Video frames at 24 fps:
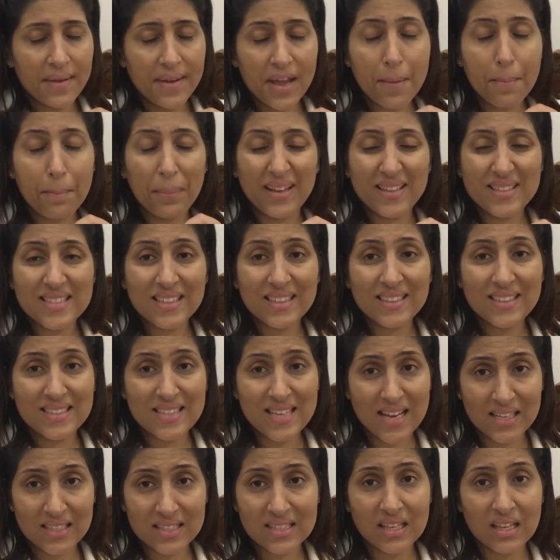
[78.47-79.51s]
It basically
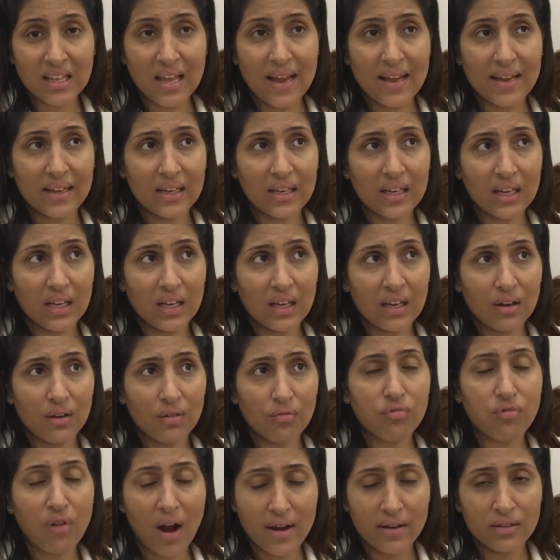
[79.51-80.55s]
tastes like
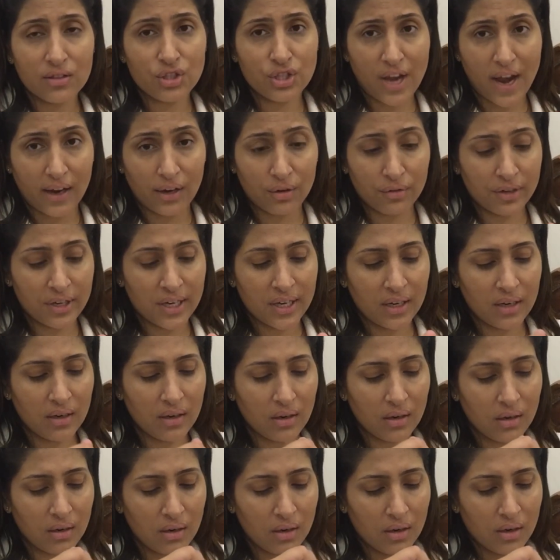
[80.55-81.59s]
rotten jaggery
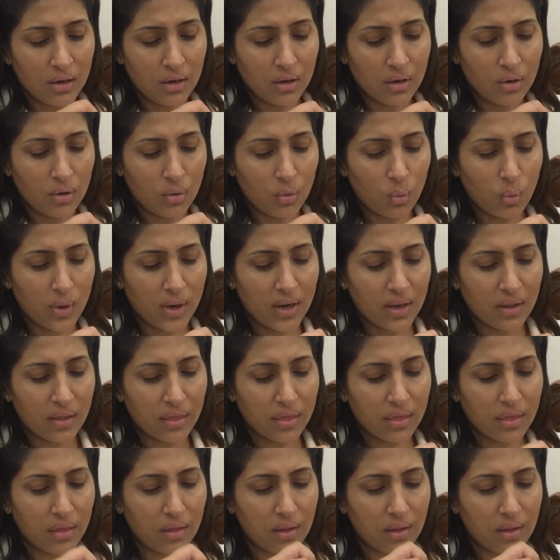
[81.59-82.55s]
with